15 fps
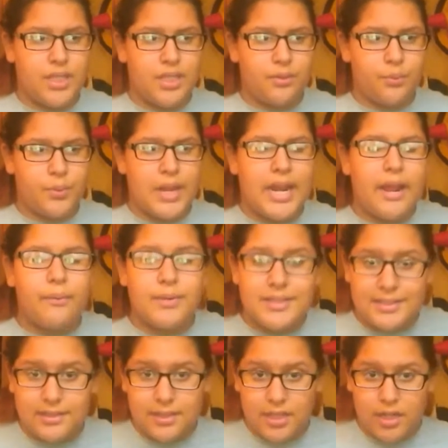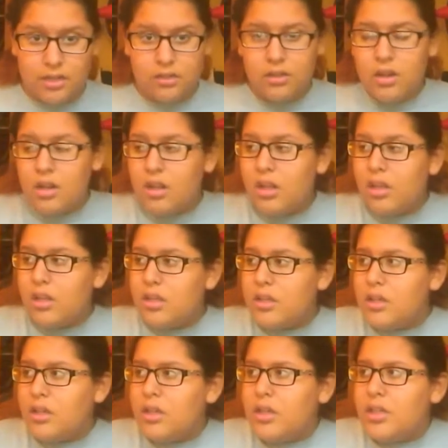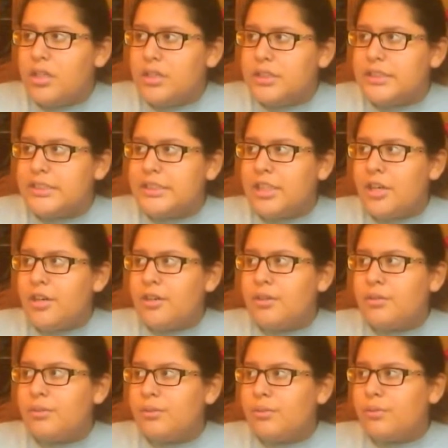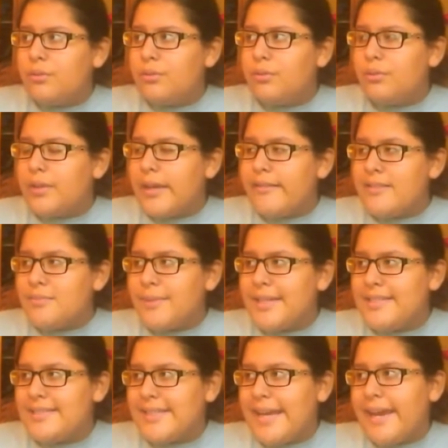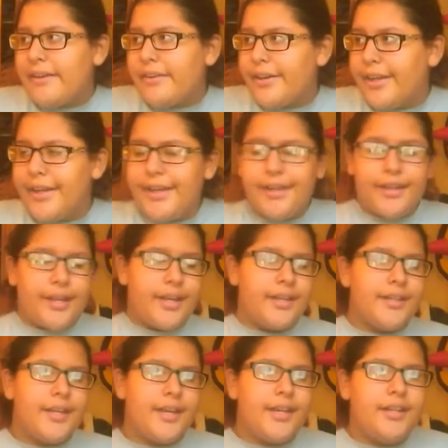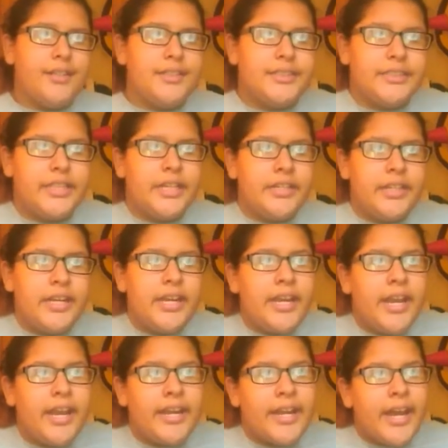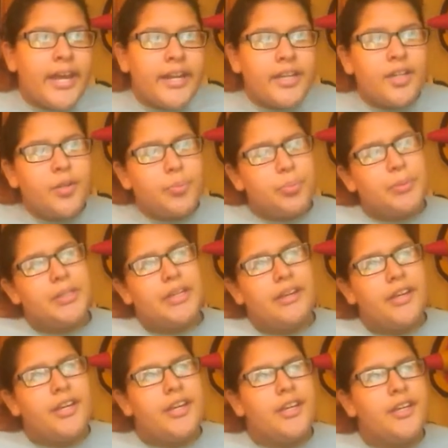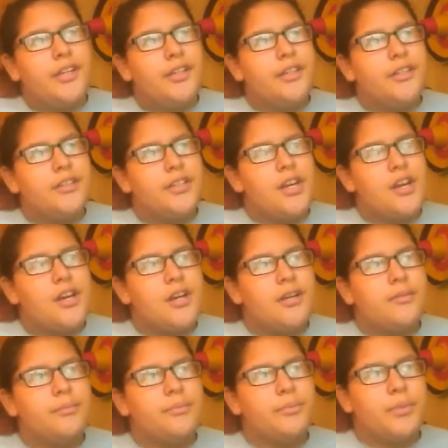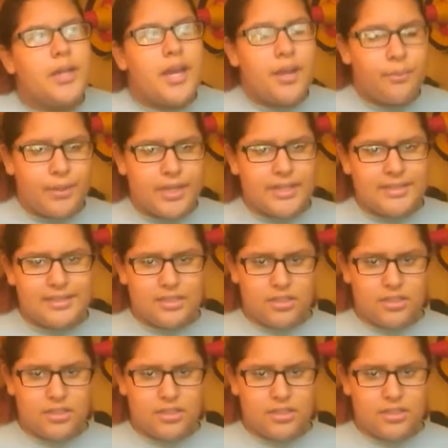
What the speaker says: when I wasn't there. So that was my Saturday. And then Sunday I got up and I went